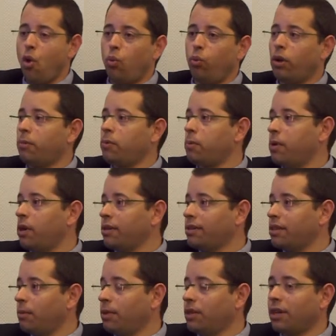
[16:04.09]
We are preparing
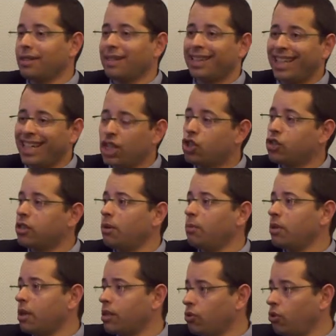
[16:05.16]
seminars that each
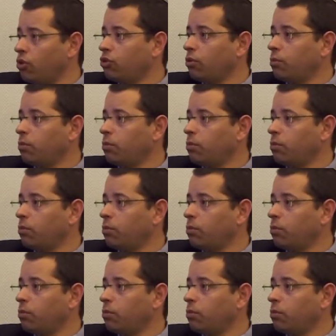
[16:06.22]
seminar is going to